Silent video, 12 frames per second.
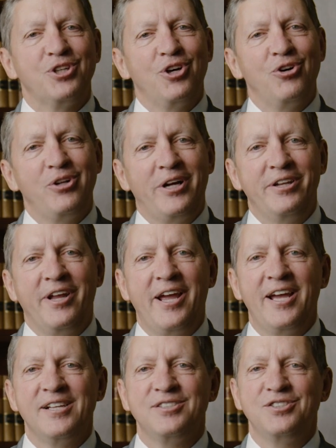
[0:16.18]
a goal I'd
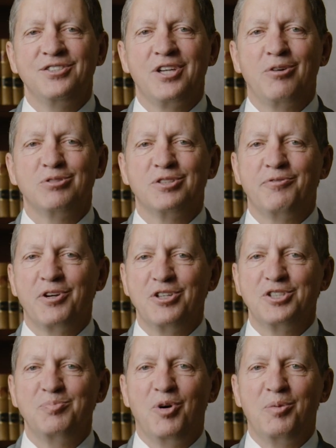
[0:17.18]
had since I was a very
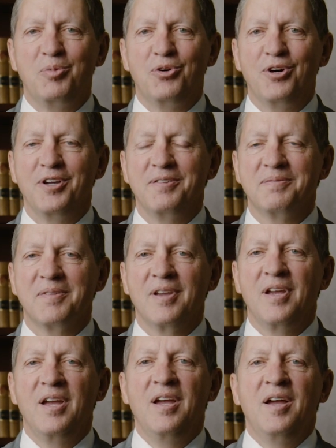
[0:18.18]
small boy.
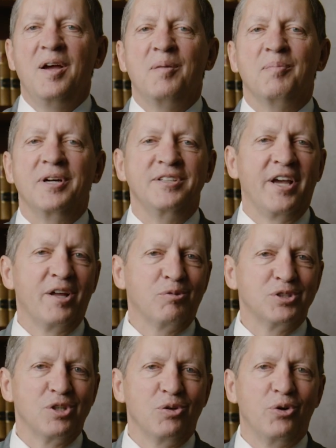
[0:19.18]
My dad
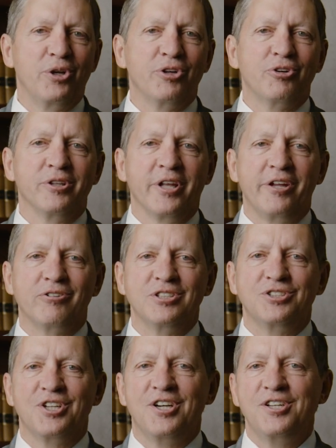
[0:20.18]
was a lawyer and later a
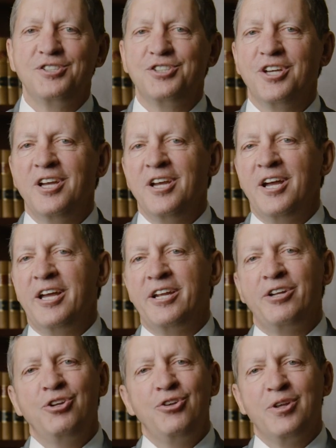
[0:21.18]
judge, and
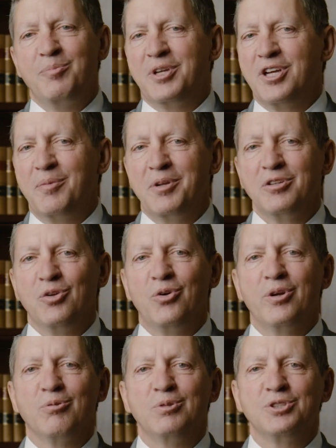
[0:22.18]
I knew that becoming a
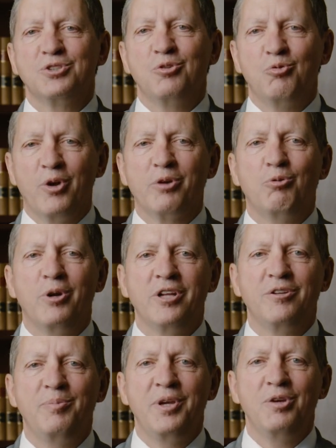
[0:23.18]
lawyer was what I
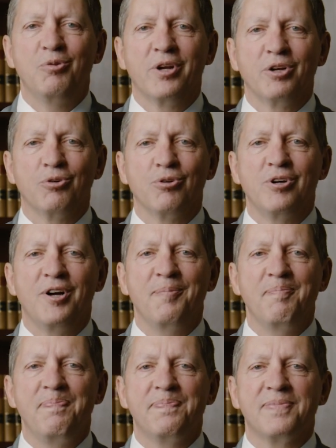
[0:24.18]
wanted to be when I grew
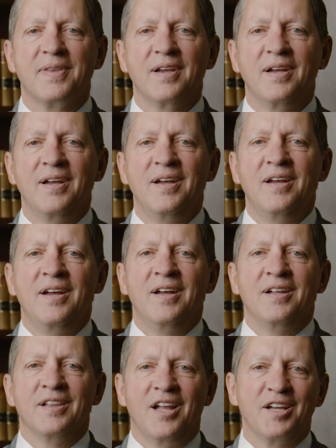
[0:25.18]
up.
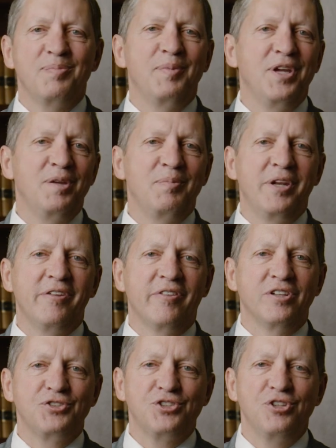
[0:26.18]
Like me, many of
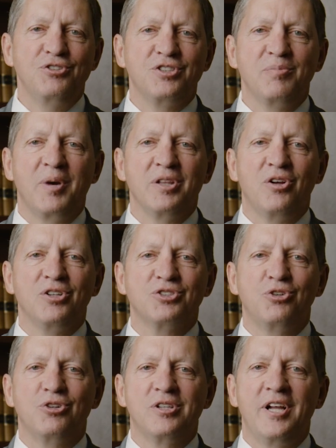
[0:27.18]
the students in my law
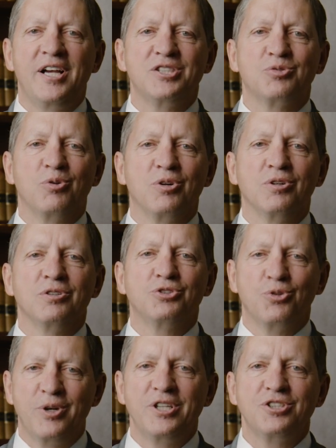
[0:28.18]
school class were
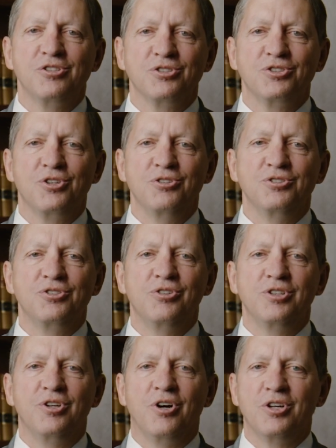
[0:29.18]
traditional students who
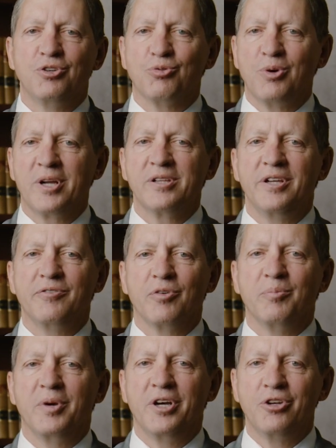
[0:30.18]
had gone directly
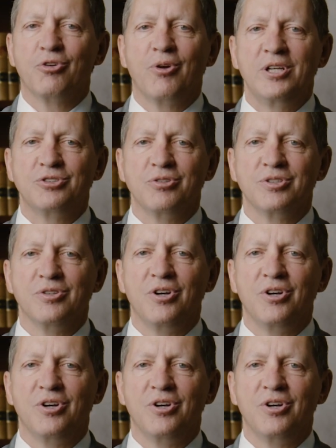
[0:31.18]
from undergraduate to